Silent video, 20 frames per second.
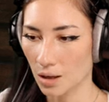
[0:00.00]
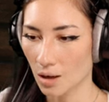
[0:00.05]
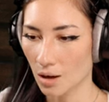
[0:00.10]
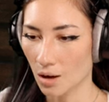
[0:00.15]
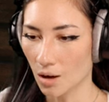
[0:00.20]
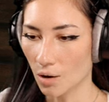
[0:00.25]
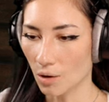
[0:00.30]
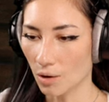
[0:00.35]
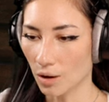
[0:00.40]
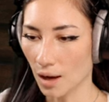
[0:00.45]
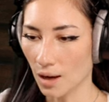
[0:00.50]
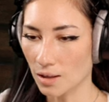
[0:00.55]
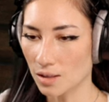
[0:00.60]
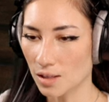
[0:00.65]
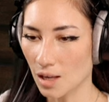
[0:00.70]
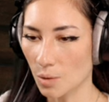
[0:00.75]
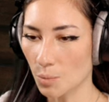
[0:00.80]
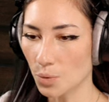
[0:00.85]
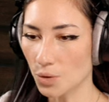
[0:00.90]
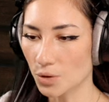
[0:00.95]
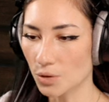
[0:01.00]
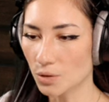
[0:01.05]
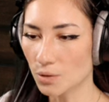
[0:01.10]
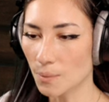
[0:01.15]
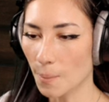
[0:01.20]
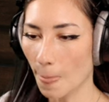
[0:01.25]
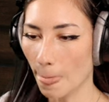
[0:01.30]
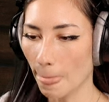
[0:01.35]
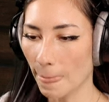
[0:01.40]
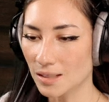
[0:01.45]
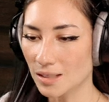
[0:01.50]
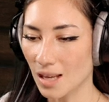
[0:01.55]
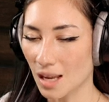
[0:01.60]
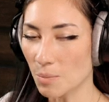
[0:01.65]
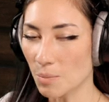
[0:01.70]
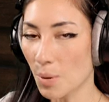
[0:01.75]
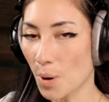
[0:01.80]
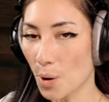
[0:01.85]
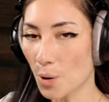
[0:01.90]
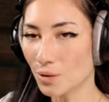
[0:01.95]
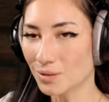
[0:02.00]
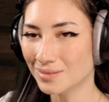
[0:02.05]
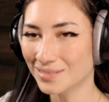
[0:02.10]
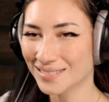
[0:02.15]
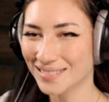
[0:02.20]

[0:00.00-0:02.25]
Okay, Senpu... Senpo?